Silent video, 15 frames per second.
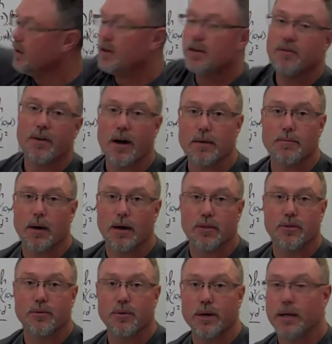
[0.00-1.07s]
divide by
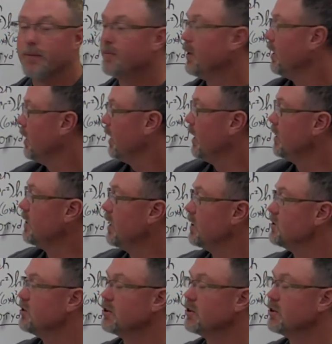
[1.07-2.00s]
3. And yes,